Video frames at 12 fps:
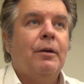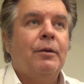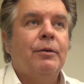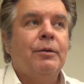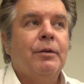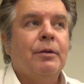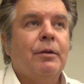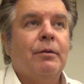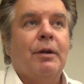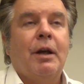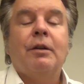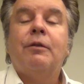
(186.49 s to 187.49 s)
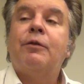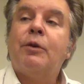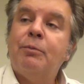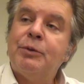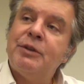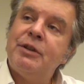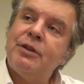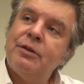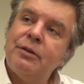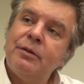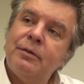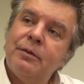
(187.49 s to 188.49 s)
a kind of
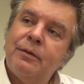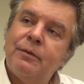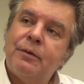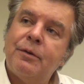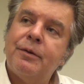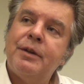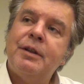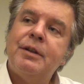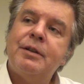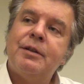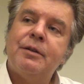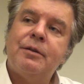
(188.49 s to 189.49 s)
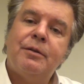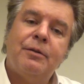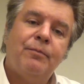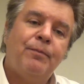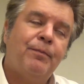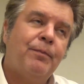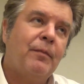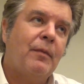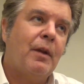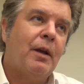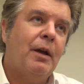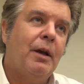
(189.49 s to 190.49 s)
composition for these
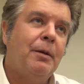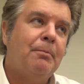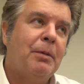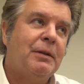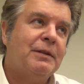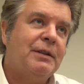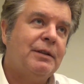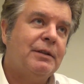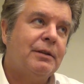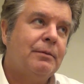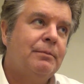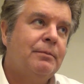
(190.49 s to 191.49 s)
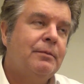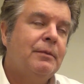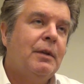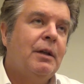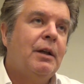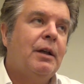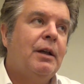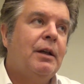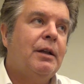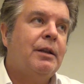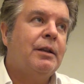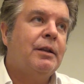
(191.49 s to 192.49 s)
impulses,
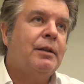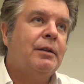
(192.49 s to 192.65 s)
and